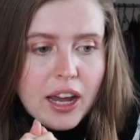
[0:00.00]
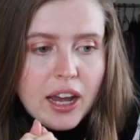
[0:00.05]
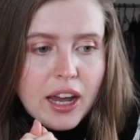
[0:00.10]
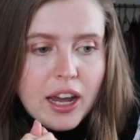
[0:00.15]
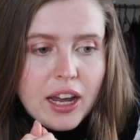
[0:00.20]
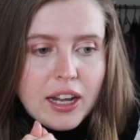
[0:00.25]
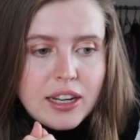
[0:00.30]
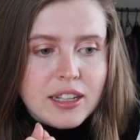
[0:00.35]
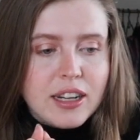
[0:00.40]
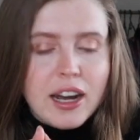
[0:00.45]

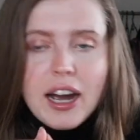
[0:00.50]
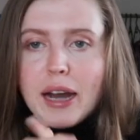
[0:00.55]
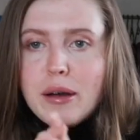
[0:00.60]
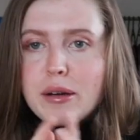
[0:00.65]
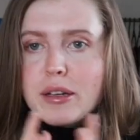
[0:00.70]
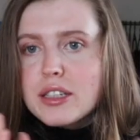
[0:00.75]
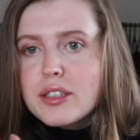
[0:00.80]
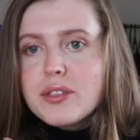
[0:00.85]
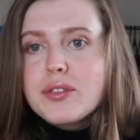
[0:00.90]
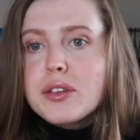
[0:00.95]
and
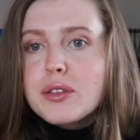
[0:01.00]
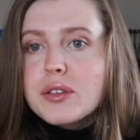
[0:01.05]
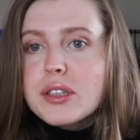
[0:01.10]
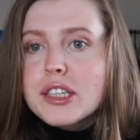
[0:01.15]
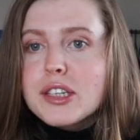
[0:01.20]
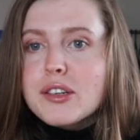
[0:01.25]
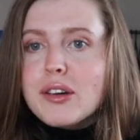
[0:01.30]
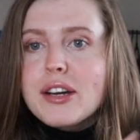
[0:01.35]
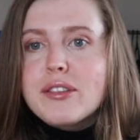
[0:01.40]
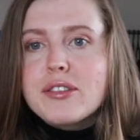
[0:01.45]
I just feel
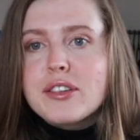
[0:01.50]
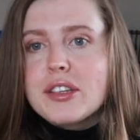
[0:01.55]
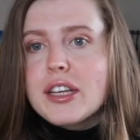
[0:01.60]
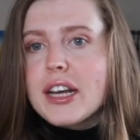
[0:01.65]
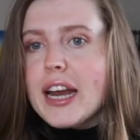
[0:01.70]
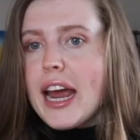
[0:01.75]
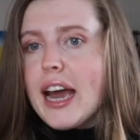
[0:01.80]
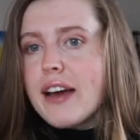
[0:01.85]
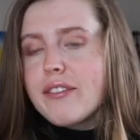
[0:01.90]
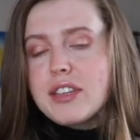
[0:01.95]
really grateful
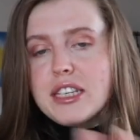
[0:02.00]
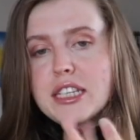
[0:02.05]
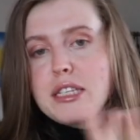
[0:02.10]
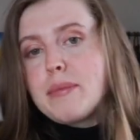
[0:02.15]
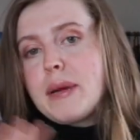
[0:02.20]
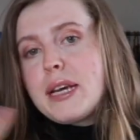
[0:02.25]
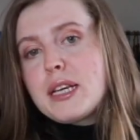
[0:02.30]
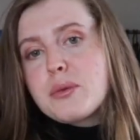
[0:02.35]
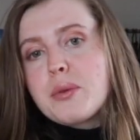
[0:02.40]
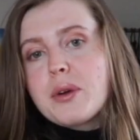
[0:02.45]
that I have this
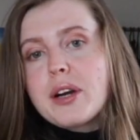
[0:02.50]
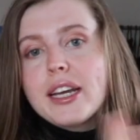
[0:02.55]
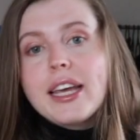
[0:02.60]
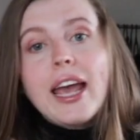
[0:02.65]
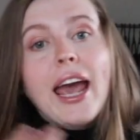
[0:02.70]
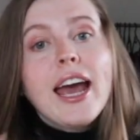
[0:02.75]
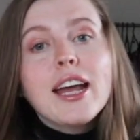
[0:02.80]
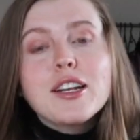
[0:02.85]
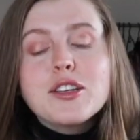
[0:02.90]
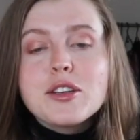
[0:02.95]
space where I
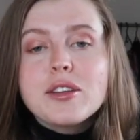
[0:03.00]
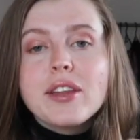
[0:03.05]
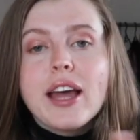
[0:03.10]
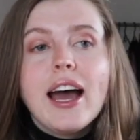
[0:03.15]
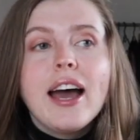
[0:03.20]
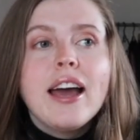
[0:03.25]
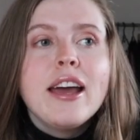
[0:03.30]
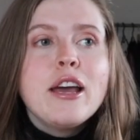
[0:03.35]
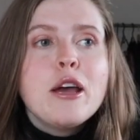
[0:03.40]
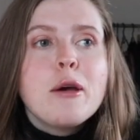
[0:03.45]
can do
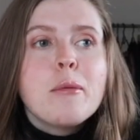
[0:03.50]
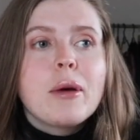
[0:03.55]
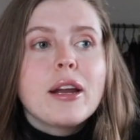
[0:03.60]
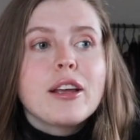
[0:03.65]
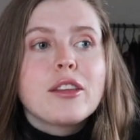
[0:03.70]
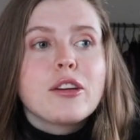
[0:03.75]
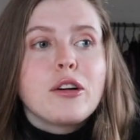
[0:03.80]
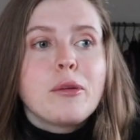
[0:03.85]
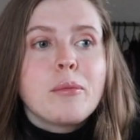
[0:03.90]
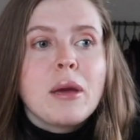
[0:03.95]
that. But
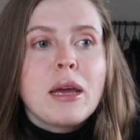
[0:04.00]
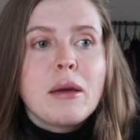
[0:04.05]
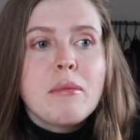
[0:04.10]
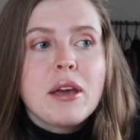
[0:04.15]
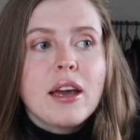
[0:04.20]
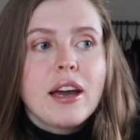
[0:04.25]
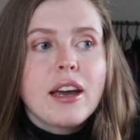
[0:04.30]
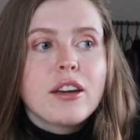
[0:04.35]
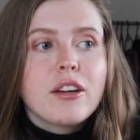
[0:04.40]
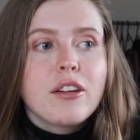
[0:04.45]
I thought
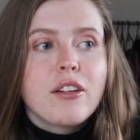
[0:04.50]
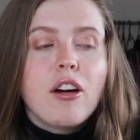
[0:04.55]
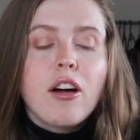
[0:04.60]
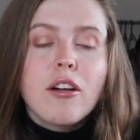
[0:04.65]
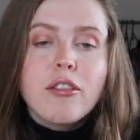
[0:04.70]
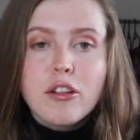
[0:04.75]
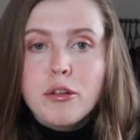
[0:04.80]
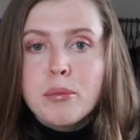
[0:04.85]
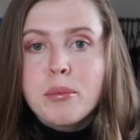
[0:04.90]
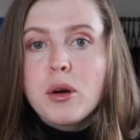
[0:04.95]
maybe I could
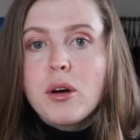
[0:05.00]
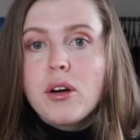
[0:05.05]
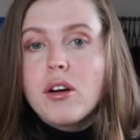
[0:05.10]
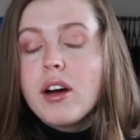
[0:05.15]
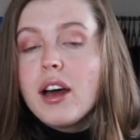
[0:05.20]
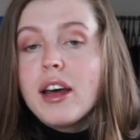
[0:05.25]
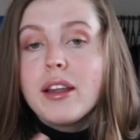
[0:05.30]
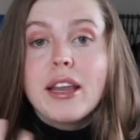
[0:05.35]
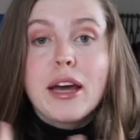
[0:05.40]
offer more, and